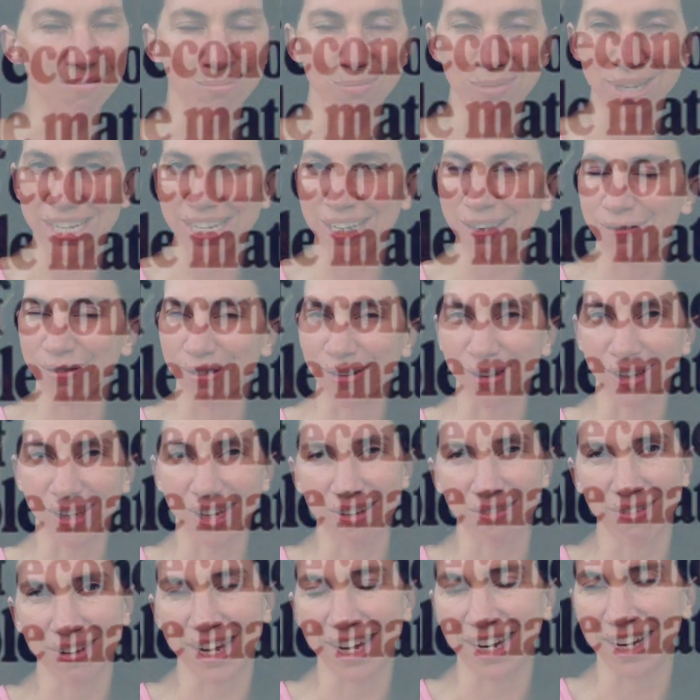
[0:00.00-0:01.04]
meaningful
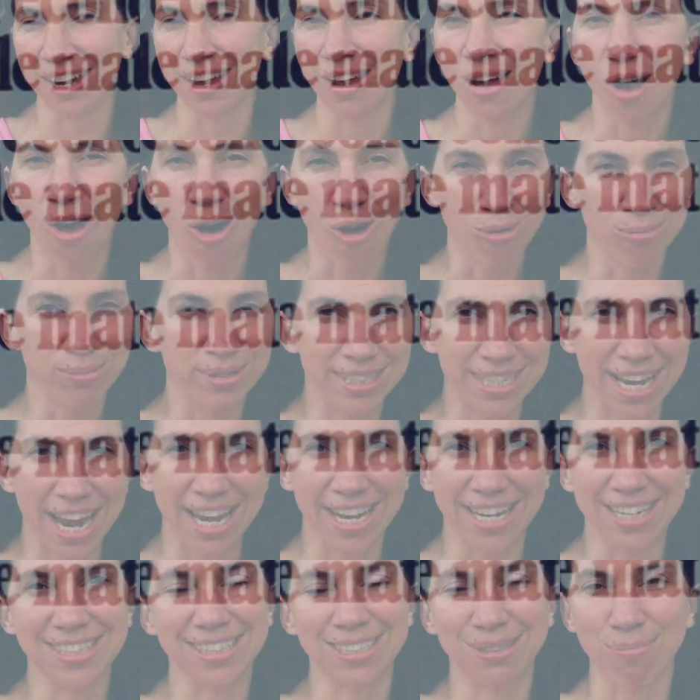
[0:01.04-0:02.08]
living,
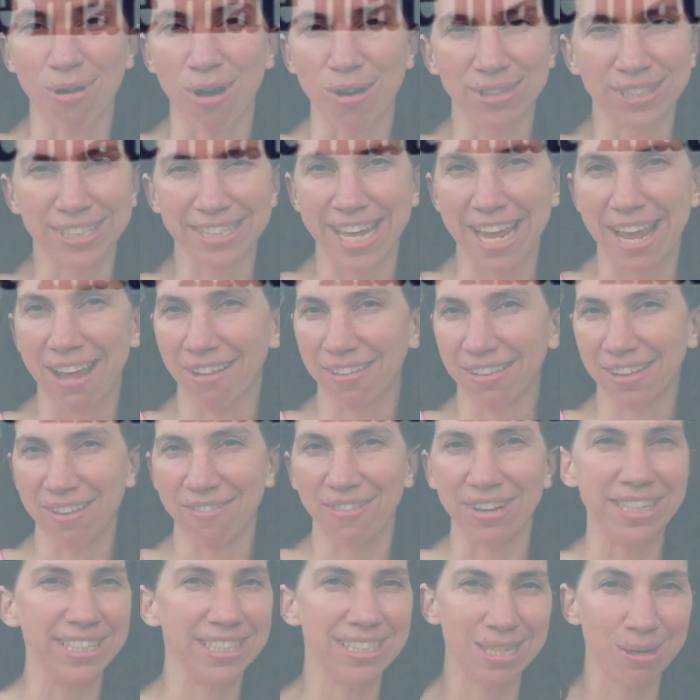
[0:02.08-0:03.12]
homesteading, small scale
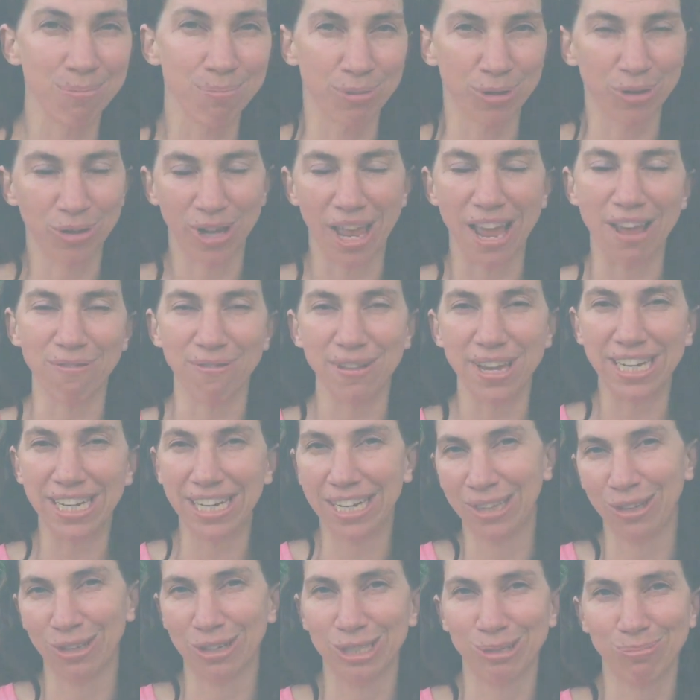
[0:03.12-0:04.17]
living, simpler life, any
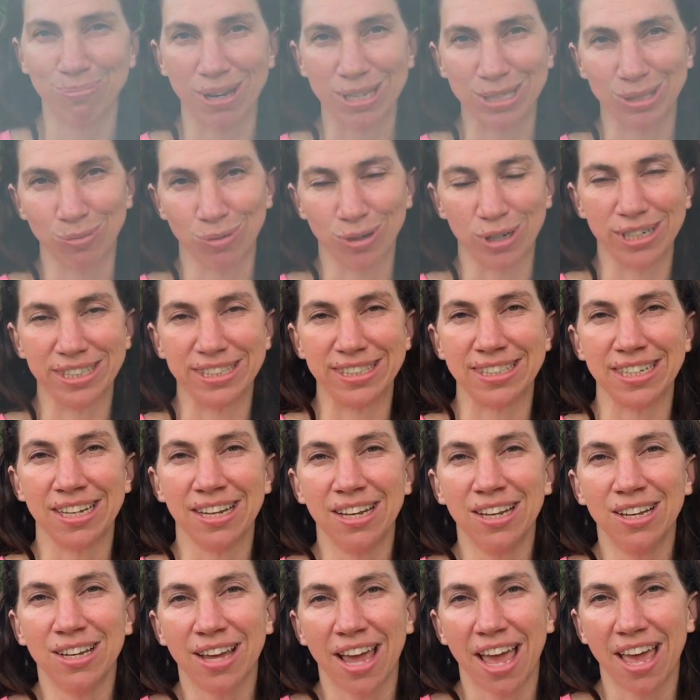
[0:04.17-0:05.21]
of those buzzwords
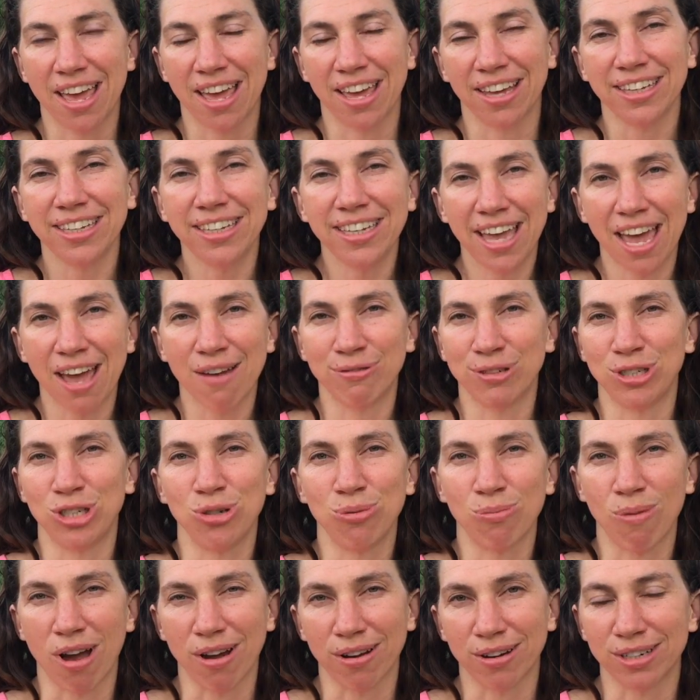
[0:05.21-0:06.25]
uh, E.F.
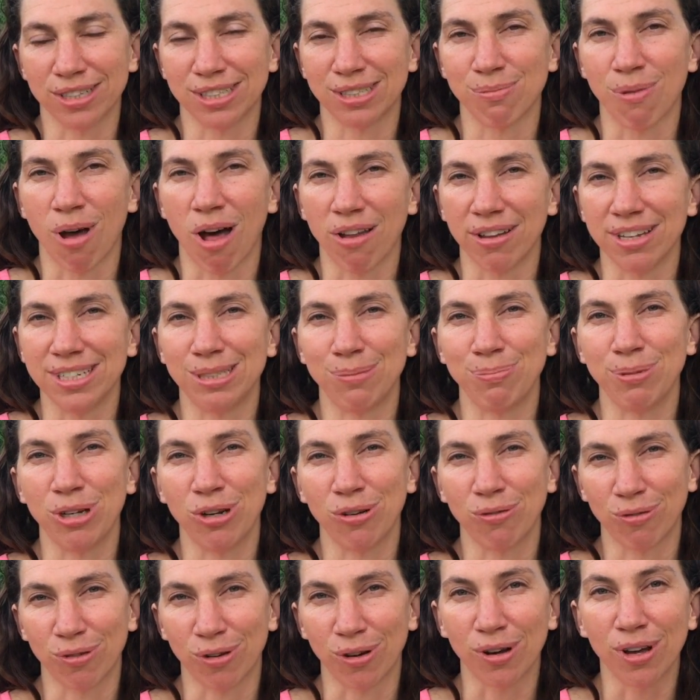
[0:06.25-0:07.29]
Schumacher Small is
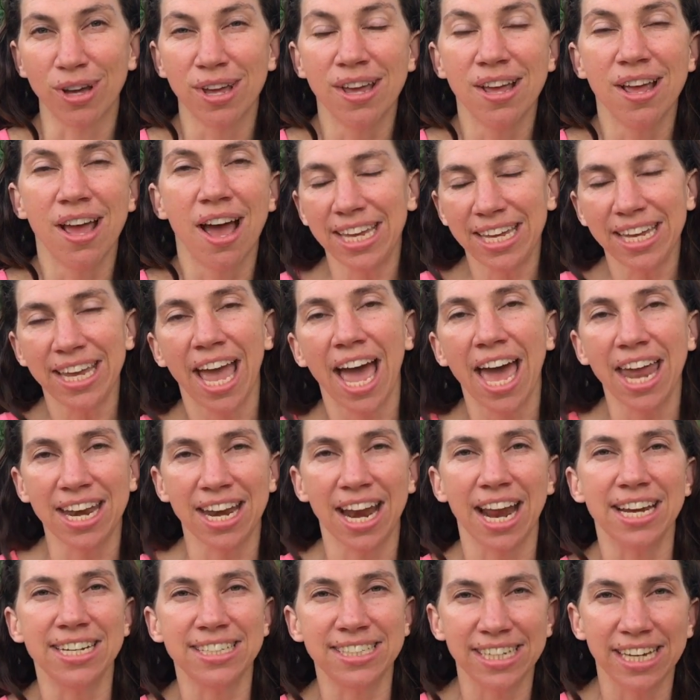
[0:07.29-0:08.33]
Beautiful. He had an
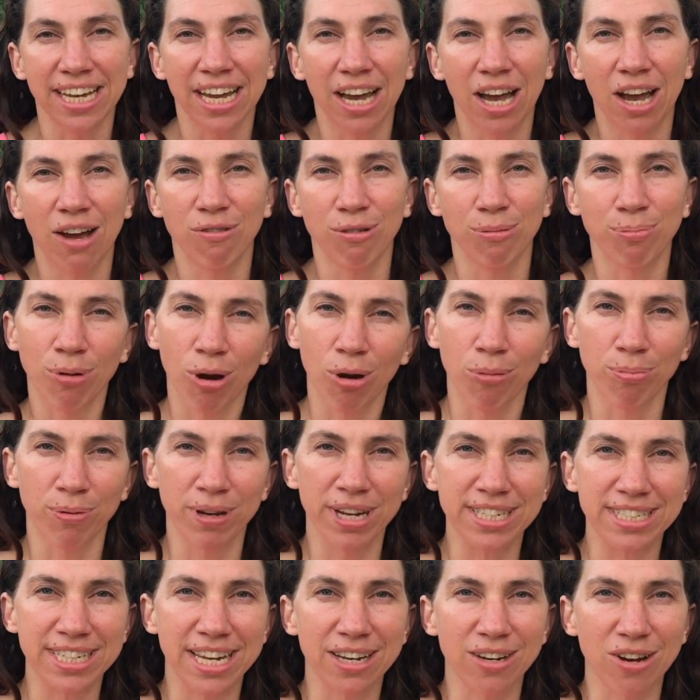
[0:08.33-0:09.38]
idea of
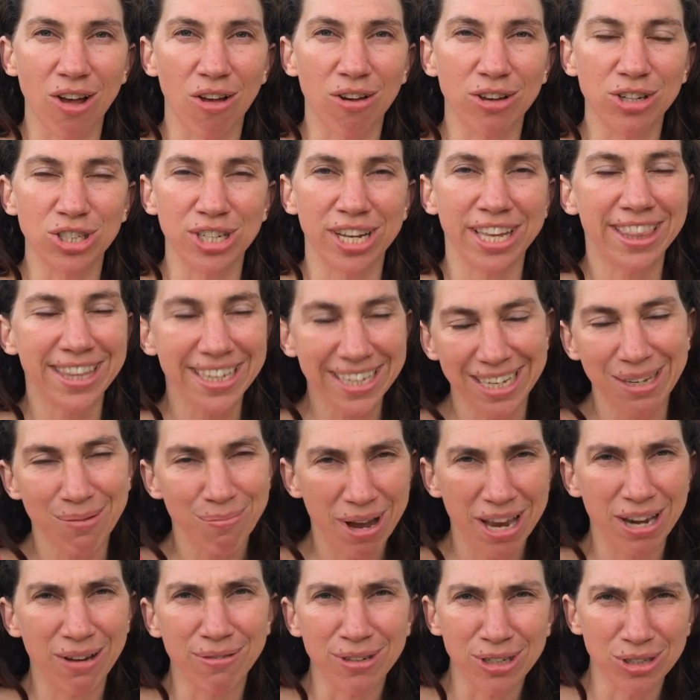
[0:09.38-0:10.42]
appropriate technology. I think he
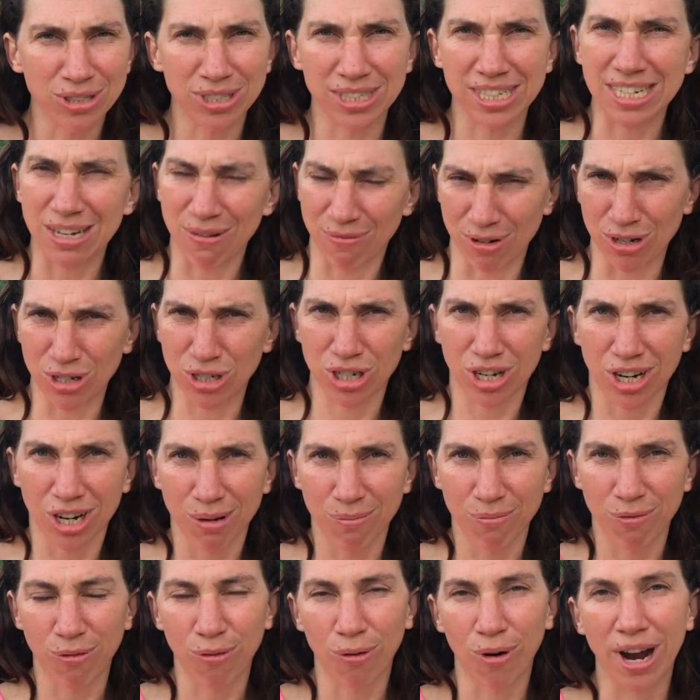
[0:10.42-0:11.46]
might have used a different
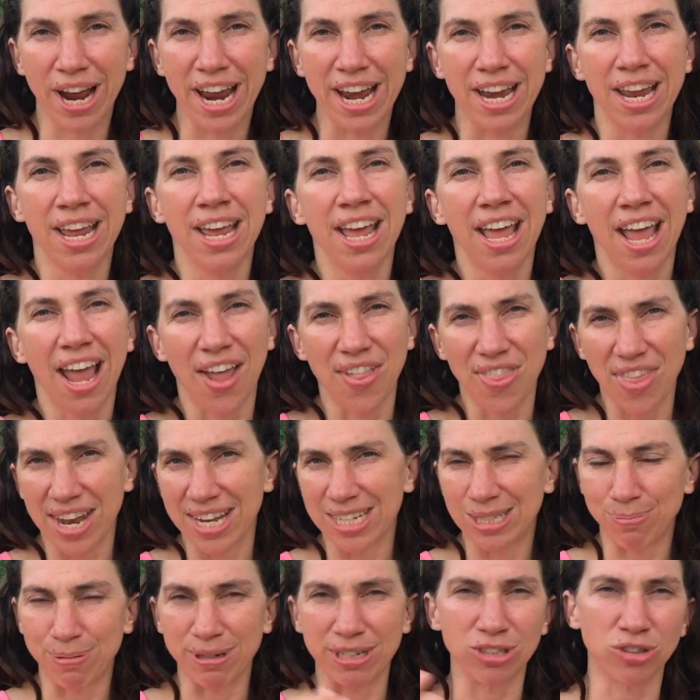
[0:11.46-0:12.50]
term for it, and then
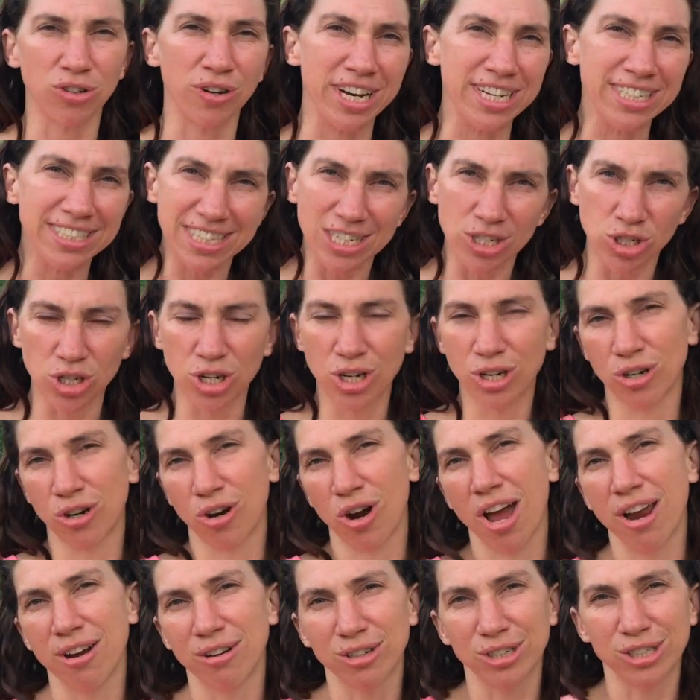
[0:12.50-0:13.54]
it's been transitioned
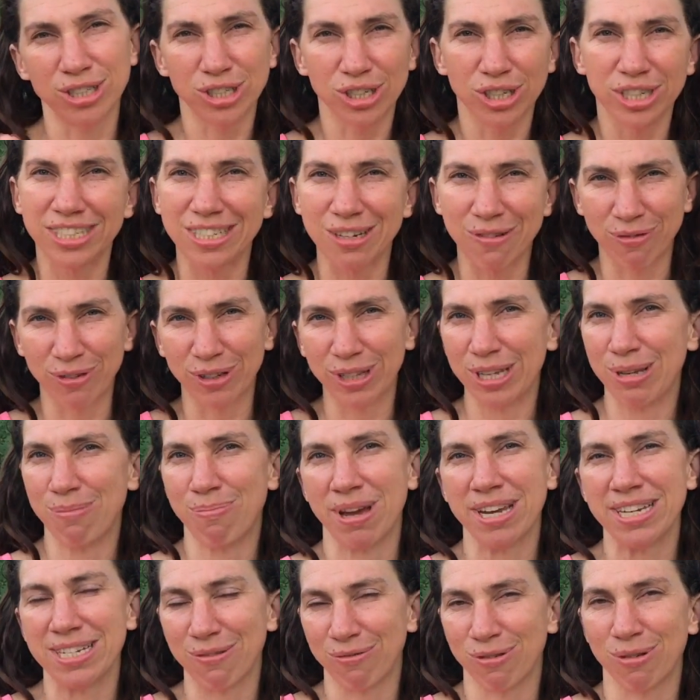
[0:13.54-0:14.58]
or understood differently
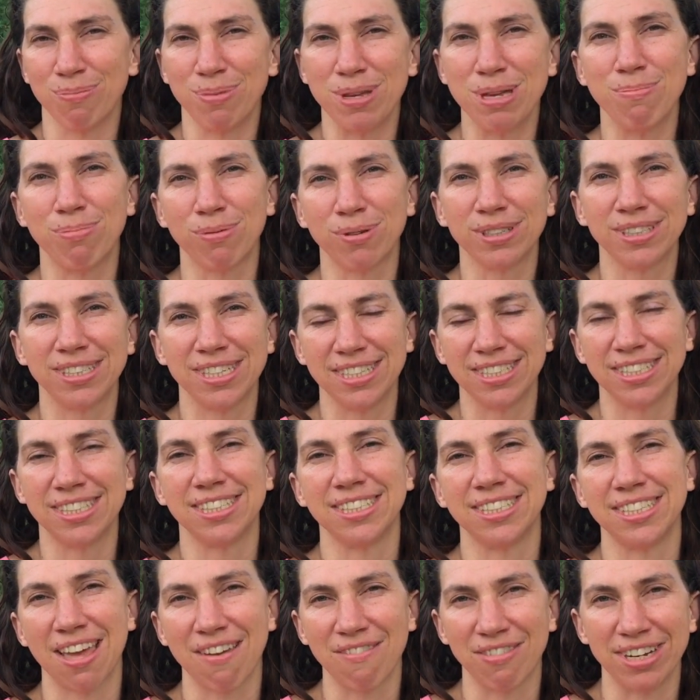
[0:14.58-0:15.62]
by different people since the
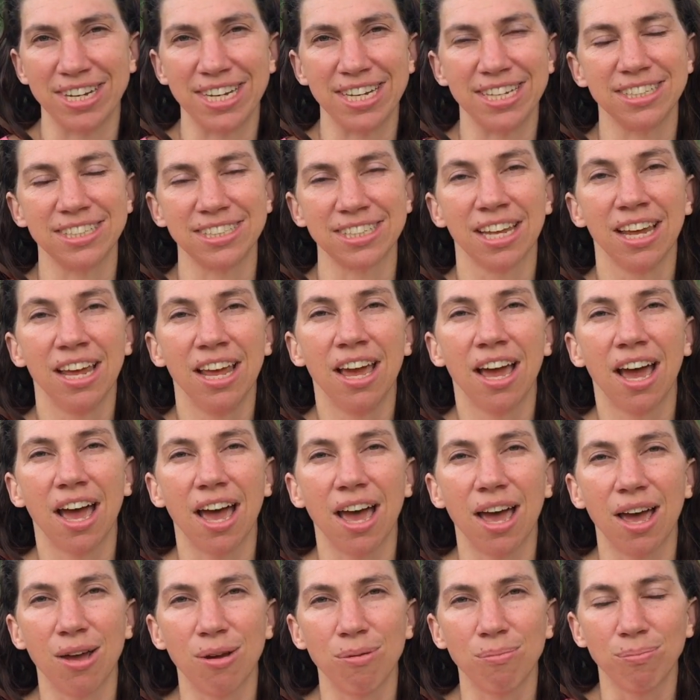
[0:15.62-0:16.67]
70s,
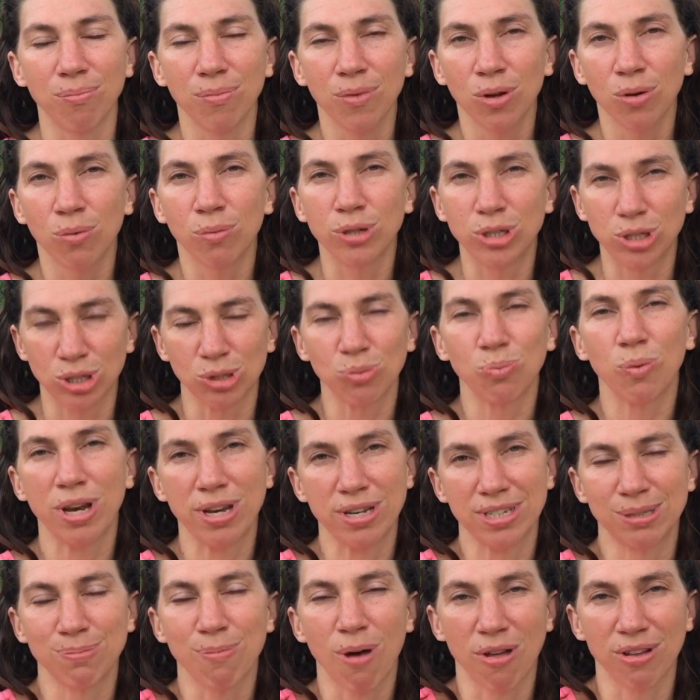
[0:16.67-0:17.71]
um, which is
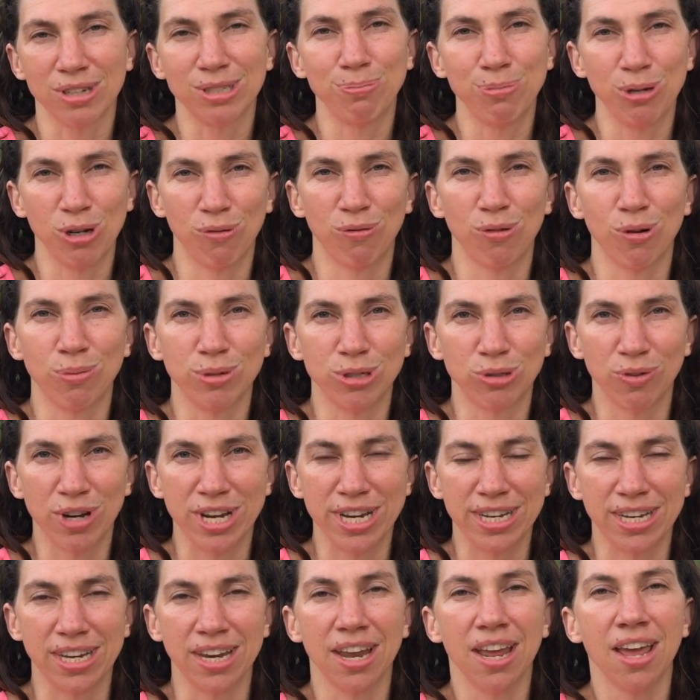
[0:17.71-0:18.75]
when Small is Beautiful was
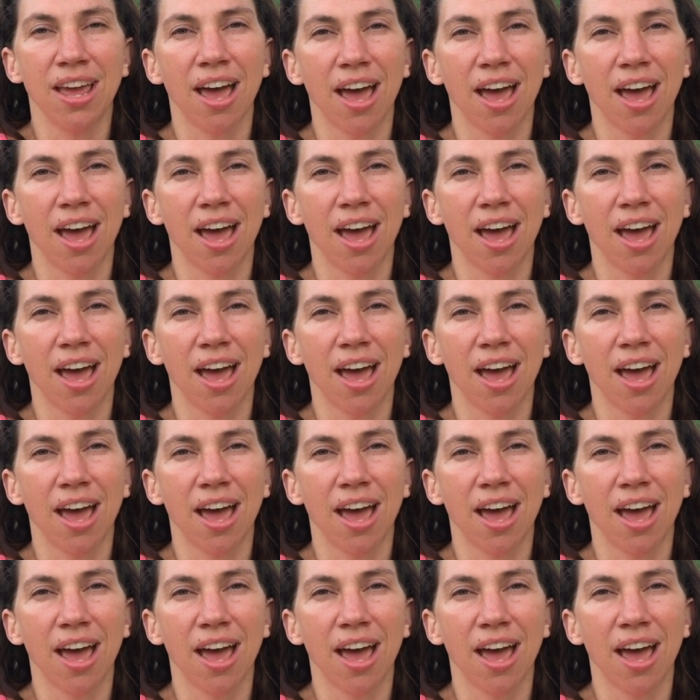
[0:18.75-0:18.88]
written.